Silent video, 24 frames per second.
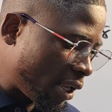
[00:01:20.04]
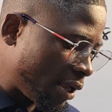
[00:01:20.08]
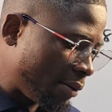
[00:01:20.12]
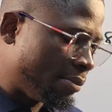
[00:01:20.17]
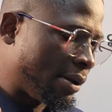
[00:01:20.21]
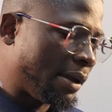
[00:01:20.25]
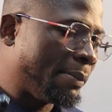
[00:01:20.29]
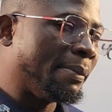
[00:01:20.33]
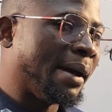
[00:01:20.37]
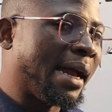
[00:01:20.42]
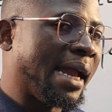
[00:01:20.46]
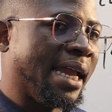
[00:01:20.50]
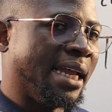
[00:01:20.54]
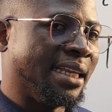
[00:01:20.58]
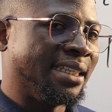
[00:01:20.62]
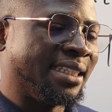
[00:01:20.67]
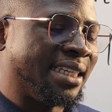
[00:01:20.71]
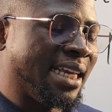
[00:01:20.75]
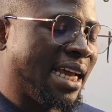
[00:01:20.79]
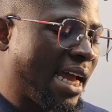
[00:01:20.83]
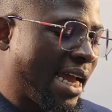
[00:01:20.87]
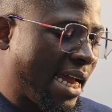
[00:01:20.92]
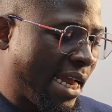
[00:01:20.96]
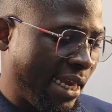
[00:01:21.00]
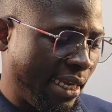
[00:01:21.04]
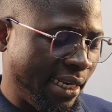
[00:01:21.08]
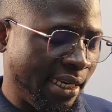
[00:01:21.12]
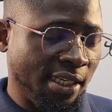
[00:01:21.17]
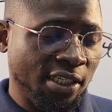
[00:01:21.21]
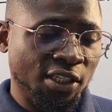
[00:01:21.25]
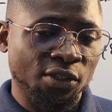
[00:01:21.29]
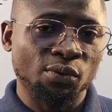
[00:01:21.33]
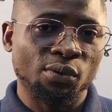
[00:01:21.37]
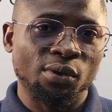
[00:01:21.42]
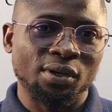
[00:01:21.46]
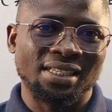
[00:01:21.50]
Remember, ethyne
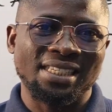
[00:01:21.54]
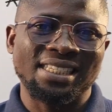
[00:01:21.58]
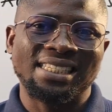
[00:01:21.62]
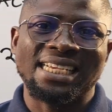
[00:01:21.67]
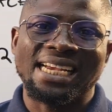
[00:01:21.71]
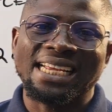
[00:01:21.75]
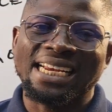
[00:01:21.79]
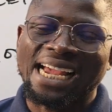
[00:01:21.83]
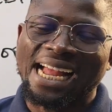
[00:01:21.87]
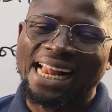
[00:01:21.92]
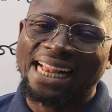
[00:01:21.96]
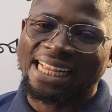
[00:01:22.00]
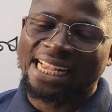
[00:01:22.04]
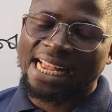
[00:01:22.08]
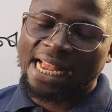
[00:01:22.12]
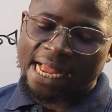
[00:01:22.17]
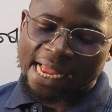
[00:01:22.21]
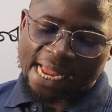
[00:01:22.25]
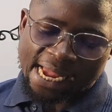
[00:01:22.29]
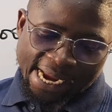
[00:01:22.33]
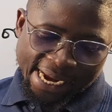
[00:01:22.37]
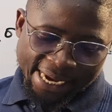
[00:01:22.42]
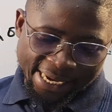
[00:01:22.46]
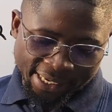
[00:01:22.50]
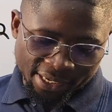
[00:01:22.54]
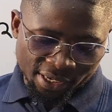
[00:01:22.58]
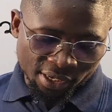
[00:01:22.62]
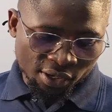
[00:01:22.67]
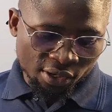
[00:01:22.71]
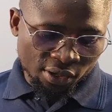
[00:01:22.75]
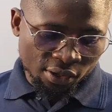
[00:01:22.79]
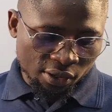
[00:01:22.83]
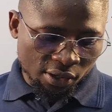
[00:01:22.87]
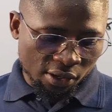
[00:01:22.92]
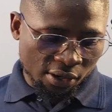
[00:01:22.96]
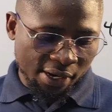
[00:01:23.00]
is what? It's an alkyne.
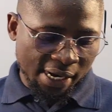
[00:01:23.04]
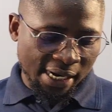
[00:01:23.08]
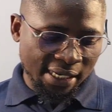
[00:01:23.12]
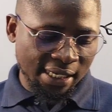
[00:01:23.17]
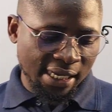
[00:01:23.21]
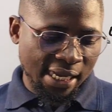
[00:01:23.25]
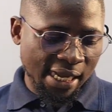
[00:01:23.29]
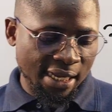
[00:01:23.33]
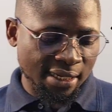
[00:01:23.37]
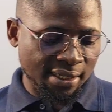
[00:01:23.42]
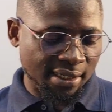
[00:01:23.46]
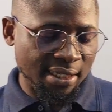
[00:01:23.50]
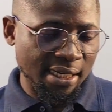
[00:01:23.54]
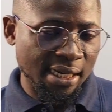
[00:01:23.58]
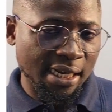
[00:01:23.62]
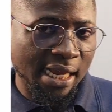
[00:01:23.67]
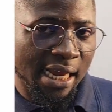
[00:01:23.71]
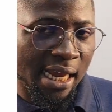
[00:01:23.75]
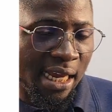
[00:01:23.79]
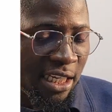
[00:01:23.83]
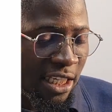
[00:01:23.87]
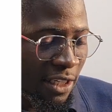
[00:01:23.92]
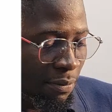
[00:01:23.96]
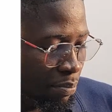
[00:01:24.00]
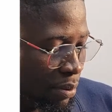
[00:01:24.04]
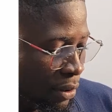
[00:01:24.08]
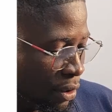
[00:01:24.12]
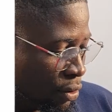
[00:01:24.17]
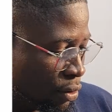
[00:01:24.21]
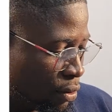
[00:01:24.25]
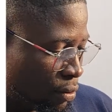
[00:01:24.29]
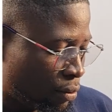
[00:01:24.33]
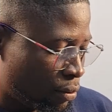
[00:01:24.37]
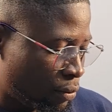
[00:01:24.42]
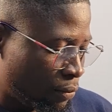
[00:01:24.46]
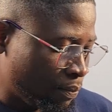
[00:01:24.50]
All right. A say
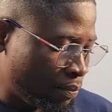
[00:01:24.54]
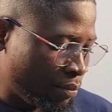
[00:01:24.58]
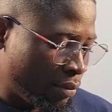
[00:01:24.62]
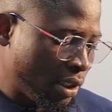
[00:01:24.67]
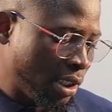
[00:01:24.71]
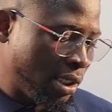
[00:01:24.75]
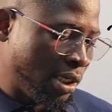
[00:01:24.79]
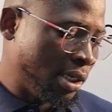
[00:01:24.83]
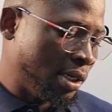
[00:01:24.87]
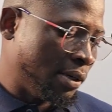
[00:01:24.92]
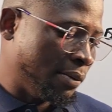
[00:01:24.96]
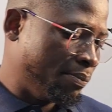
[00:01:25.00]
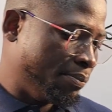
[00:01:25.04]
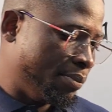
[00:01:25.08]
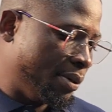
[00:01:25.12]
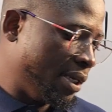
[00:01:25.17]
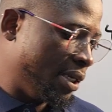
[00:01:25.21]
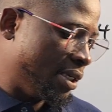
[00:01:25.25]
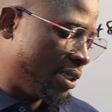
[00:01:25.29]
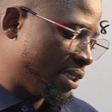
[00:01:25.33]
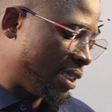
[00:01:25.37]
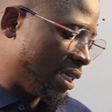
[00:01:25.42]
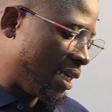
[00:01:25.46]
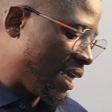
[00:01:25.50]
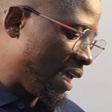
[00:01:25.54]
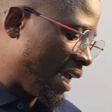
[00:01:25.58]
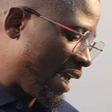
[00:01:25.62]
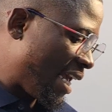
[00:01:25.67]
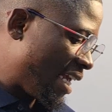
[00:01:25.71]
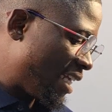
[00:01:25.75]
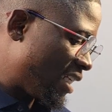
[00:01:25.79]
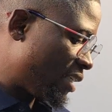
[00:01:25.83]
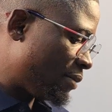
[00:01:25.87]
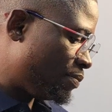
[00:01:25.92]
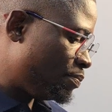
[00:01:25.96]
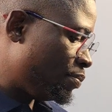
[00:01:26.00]
sp2, B say
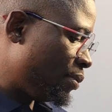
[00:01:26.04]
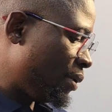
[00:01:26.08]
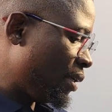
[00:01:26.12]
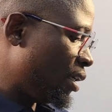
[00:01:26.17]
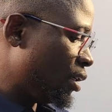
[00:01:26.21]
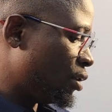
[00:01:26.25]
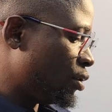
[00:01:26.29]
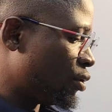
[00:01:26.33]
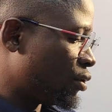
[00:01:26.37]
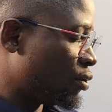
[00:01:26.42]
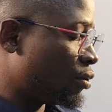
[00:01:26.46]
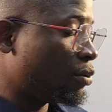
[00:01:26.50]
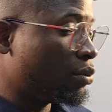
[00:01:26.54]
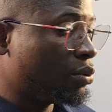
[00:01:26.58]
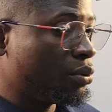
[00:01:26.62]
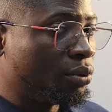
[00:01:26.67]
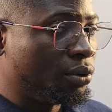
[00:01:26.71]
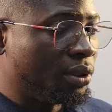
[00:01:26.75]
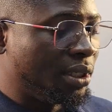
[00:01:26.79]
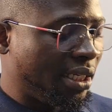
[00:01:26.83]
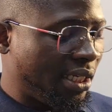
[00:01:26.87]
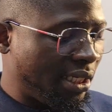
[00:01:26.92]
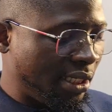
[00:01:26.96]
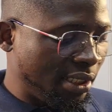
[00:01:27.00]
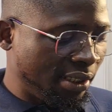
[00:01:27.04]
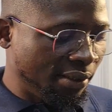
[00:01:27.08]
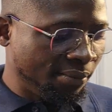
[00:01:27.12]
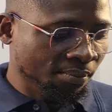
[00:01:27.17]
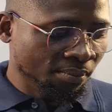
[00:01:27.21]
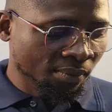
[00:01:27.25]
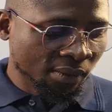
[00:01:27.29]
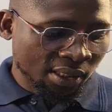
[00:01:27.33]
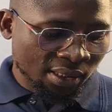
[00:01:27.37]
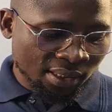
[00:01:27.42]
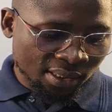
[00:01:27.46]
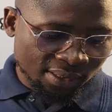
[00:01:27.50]
sp2d,
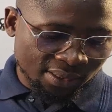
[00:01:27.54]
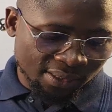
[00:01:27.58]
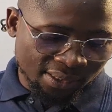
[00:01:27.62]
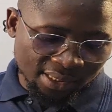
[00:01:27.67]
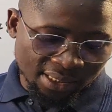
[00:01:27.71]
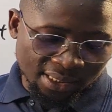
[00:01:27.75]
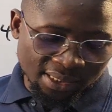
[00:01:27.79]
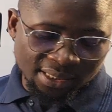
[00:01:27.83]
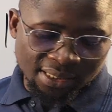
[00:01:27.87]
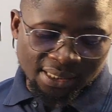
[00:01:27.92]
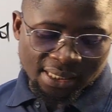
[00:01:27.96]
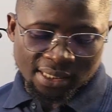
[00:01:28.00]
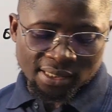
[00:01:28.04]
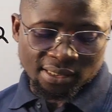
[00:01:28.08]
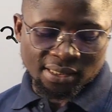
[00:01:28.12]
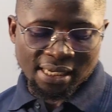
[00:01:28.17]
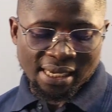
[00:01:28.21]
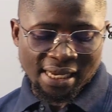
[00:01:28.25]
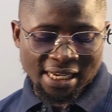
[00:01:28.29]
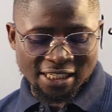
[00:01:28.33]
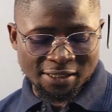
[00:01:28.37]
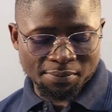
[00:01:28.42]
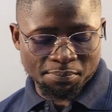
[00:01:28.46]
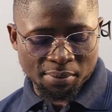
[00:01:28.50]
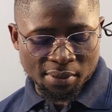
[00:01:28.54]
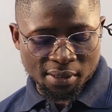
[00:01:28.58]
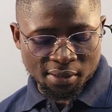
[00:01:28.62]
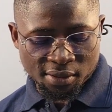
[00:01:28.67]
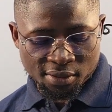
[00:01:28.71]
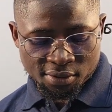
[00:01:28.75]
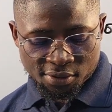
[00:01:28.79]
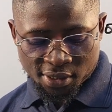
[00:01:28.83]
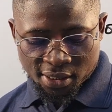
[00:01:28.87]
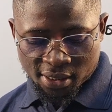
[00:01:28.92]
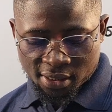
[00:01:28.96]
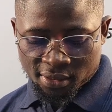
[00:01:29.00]
C says
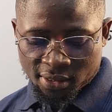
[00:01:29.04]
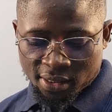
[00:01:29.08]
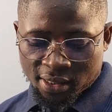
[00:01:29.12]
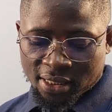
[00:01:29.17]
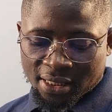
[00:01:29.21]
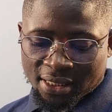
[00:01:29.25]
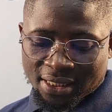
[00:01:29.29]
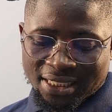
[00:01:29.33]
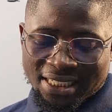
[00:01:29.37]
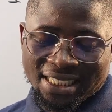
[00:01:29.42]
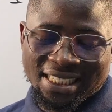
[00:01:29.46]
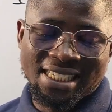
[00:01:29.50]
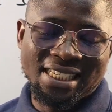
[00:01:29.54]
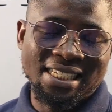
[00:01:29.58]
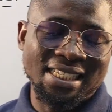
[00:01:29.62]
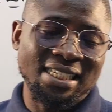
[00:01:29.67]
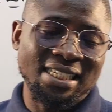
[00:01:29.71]
sp3, D